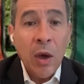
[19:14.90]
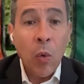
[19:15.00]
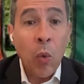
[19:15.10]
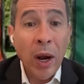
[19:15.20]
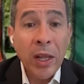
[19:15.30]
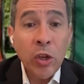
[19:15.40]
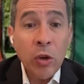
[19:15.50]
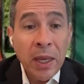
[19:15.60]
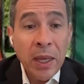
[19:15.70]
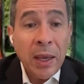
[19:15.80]
what do you
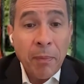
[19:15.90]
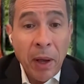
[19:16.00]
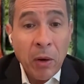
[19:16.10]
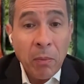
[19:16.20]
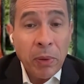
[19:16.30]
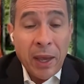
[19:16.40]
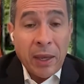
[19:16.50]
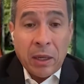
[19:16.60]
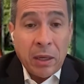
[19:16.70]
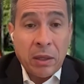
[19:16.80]
mean HIPAA
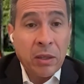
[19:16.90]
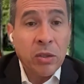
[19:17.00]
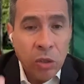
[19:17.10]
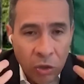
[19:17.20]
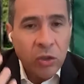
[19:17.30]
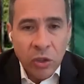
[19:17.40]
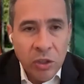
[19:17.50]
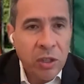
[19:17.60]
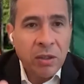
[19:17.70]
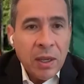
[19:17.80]
compliant? There's no such
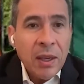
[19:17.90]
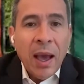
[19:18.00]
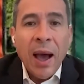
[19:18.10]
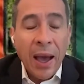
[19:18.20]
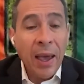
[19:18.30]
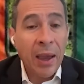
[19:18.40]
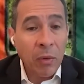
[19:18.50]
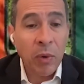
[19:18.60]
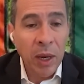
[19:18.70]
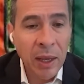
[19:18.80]
a, I
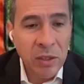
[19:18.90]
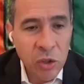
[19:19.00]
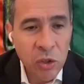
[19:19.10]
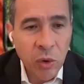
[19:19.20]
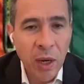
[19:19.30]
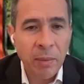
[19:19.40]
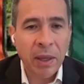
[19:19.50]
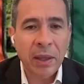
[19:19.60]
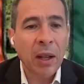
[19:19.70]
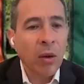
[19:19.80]
really scream and
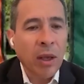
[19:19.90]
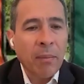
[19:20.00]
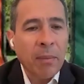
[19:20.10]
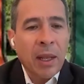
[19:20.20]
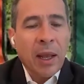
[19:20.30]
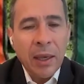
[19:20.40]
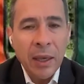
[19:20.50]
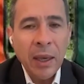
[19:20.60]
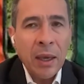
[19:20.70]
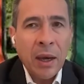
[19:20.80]
they look at me like,
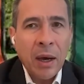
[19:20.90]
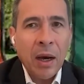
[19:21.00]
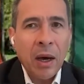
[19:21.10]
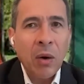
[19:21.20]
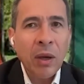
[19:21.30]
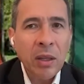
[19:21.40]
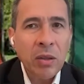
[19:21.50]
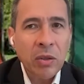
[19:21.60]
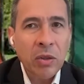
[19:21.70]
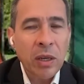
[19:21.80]
okay,
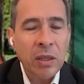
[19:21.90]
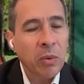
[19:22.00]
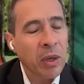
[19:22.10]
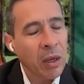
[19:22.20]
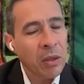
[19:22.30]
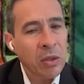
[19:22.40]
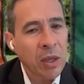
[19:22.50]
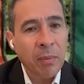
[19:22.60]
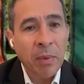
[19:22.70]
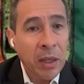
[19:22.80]
Dr. Angie, we
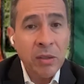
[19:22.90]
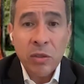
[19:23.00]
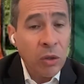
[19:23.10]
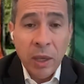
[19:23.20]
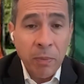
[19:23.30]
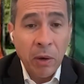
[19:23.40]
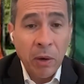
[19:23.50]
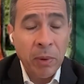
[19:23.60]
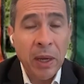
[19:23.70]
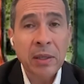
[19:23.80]
understand, but there's no HIPAA
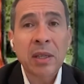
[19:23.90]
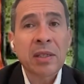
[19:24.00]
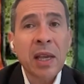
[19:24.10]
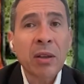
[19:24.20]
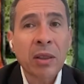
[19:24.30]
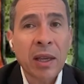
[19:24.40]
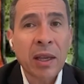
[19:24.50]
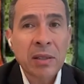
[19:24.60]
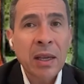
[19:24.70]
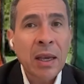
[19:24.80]
compliant. The second thing
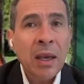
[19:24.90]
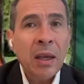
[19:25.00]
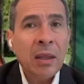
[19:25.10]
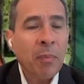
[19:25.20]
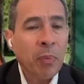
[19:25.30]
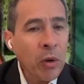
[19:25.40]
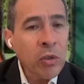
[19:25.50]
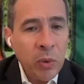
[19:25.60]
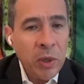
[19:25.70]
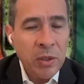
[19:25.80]
is the approach
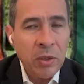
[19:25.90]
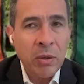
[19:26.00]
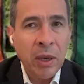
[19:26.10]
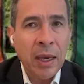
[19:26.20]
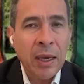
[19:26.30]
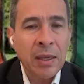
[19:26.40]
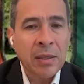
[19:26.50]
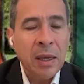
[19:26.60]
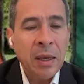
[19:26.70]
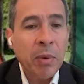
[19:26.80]
we took is
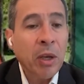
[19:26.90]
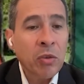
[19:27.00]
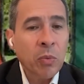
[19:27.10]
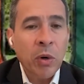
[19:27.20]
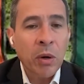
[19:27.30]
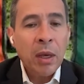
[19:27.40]
because we're,